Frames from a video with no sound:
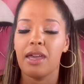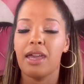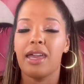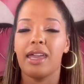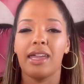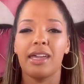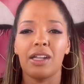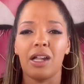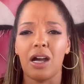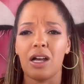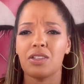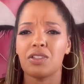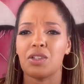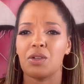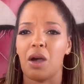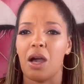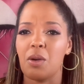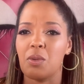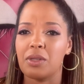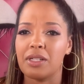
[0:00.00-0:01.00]
And also,
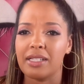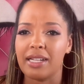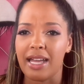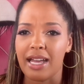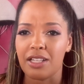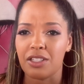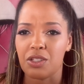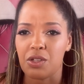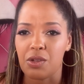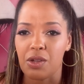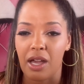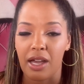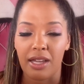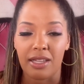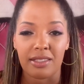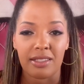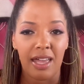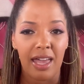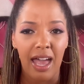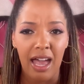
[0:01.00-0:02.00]
I wanted to ask you guys,
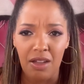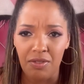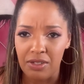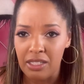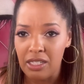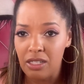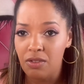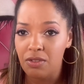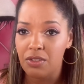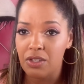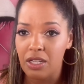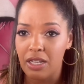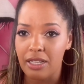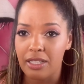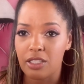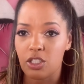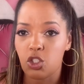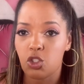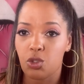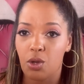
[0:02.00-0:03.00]
have any of you
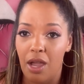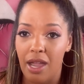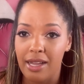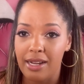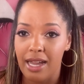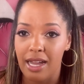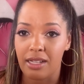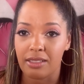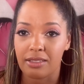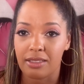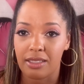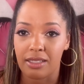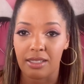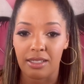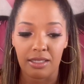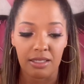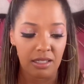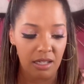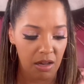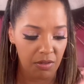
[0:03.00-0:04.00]
guys tried out the
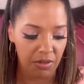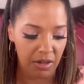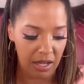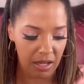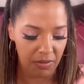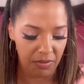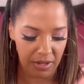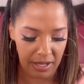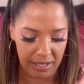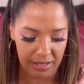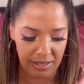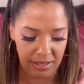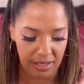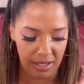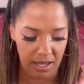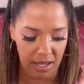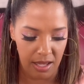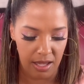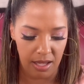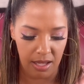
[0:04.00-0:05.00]
Cover
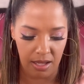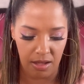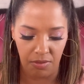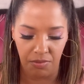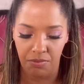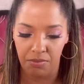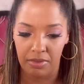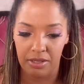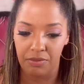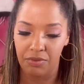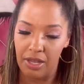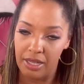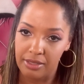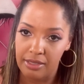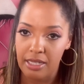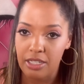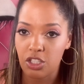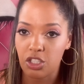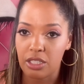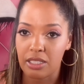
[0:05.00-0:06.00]
FX
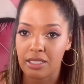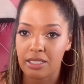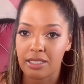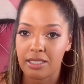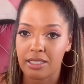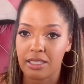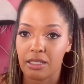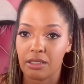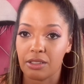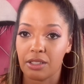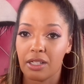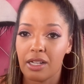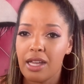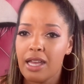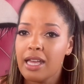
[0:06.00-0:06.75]
foundation and concealer?